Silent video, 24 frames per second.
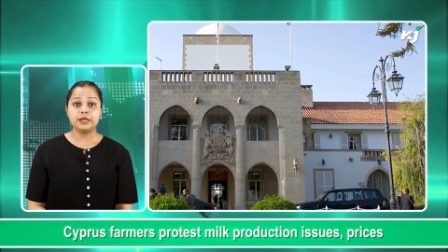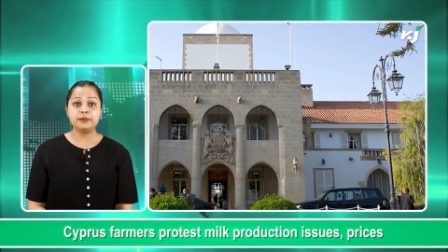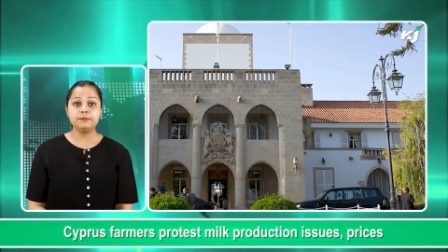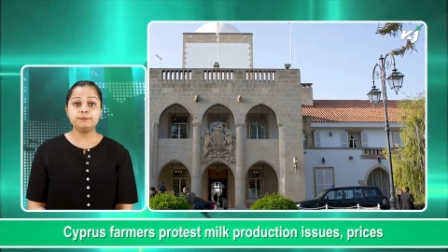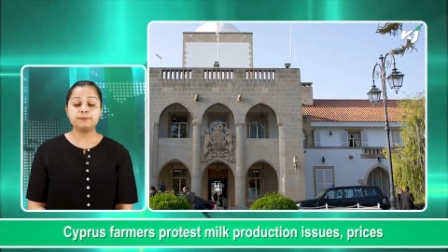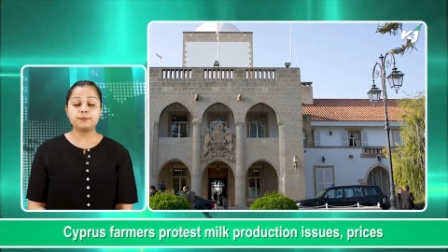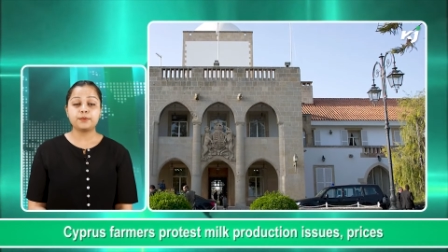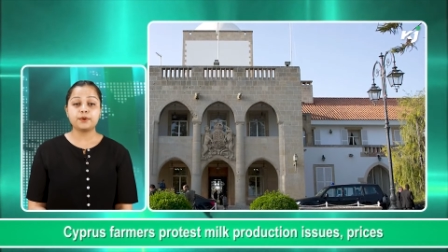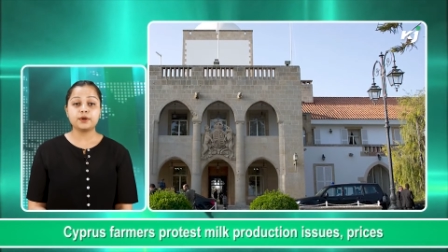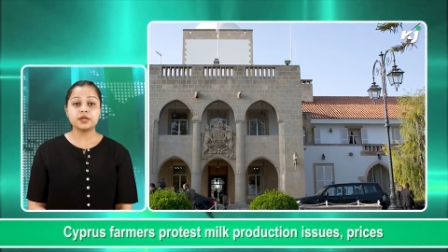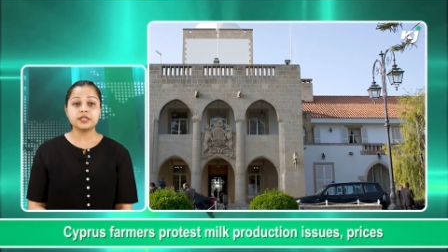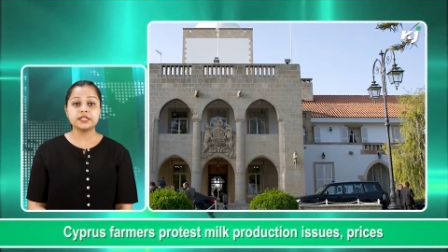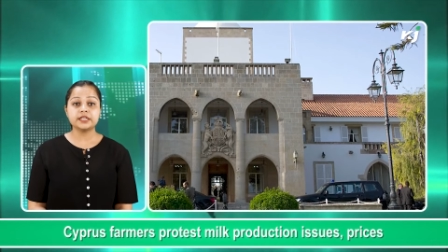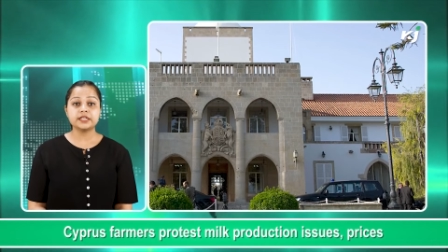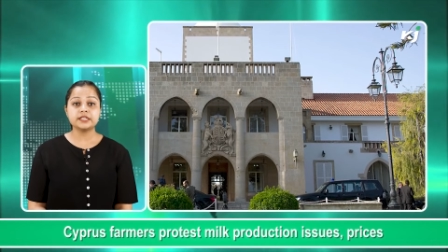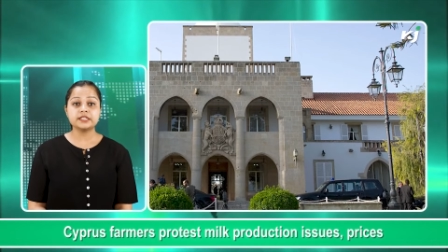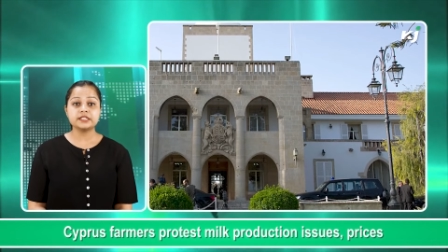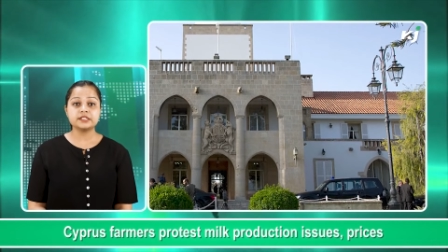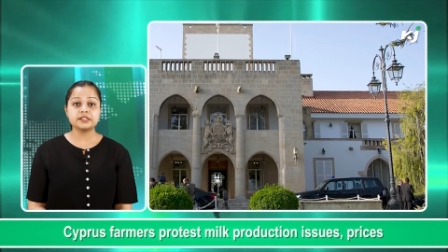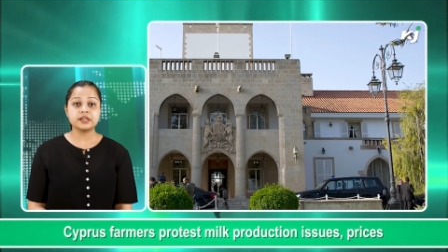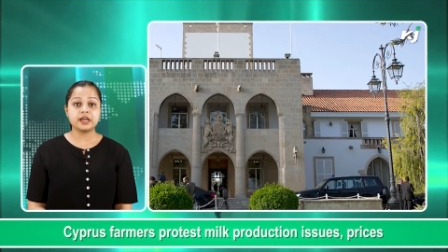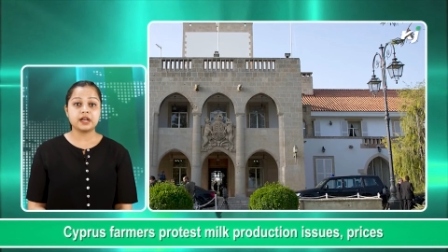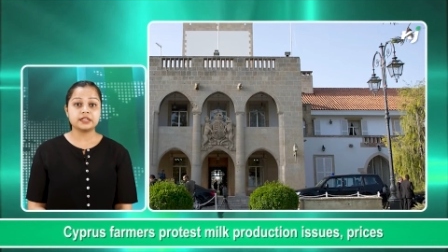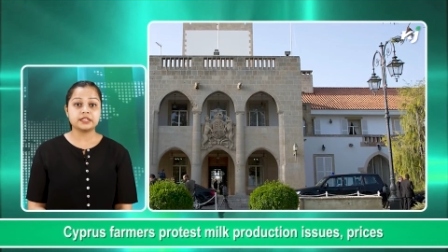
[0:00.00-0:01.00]
In
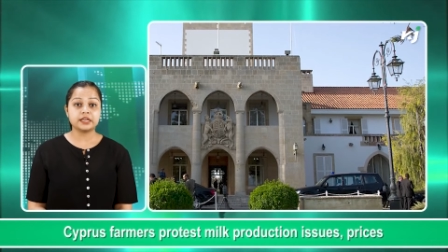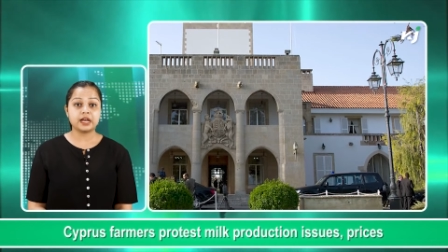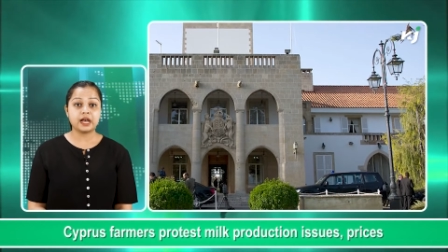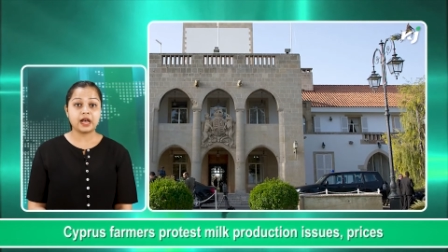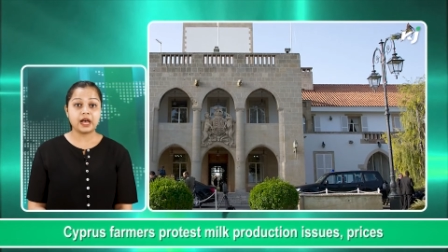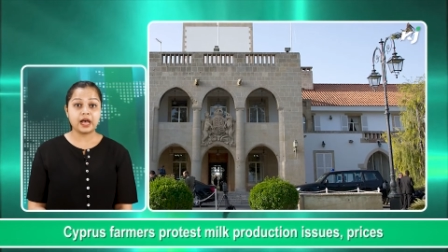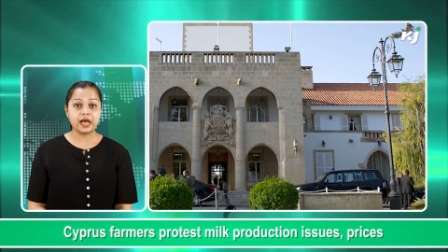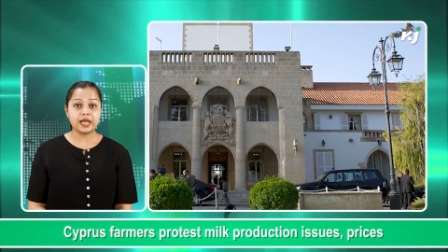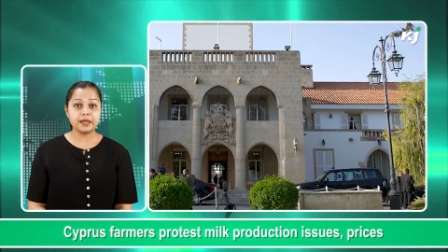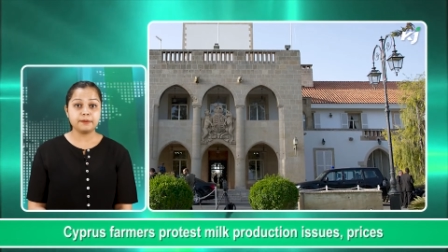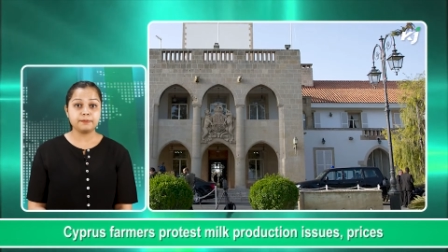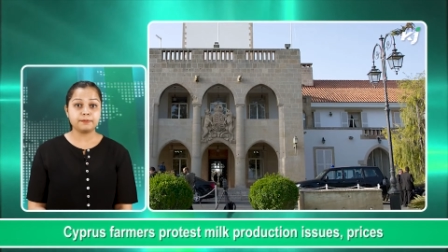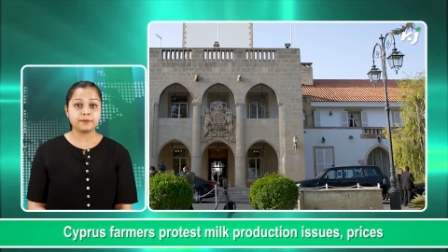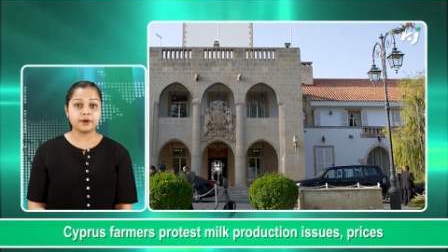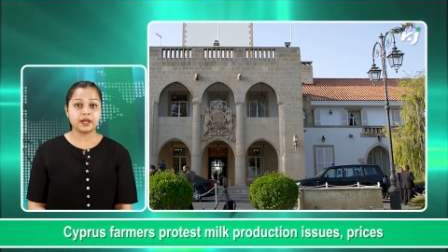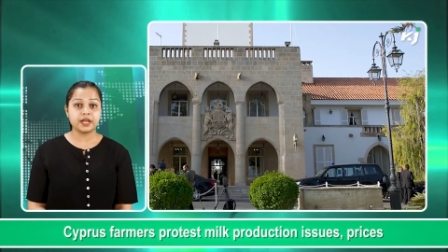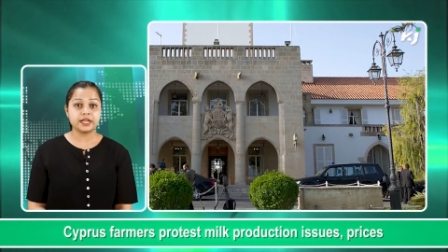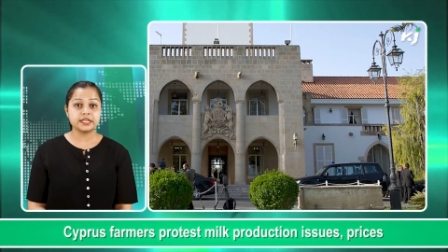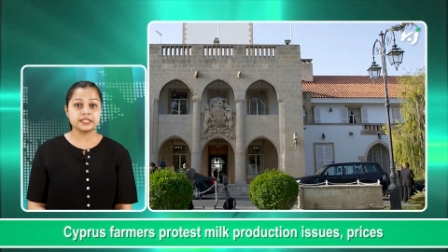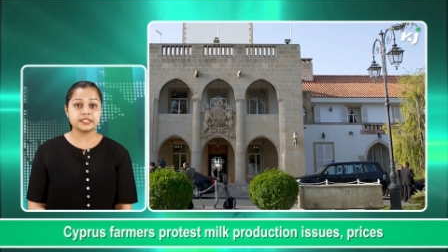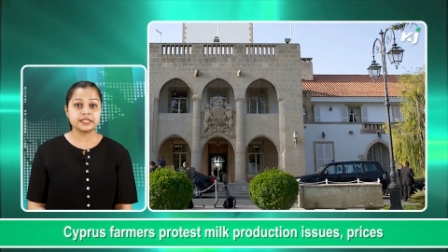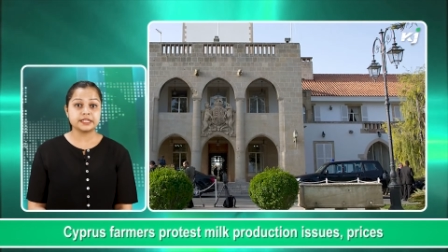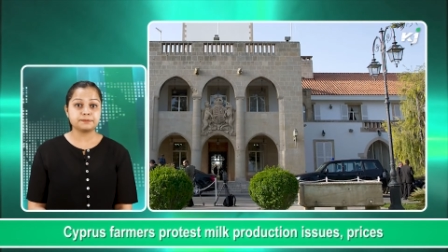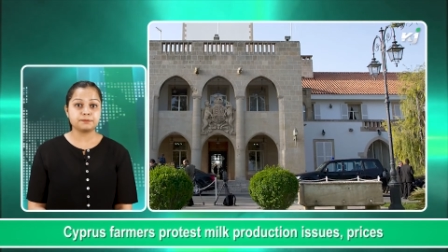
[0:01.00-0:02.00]
protest at high
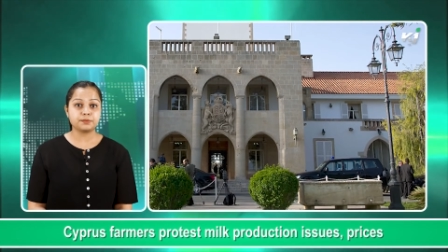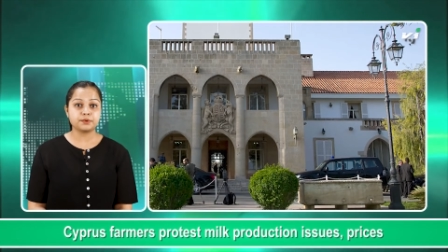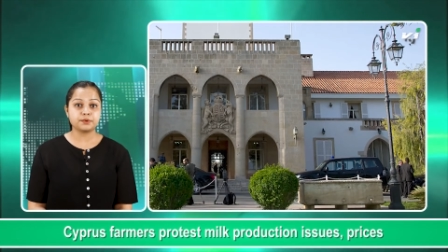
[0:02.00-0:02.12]
price and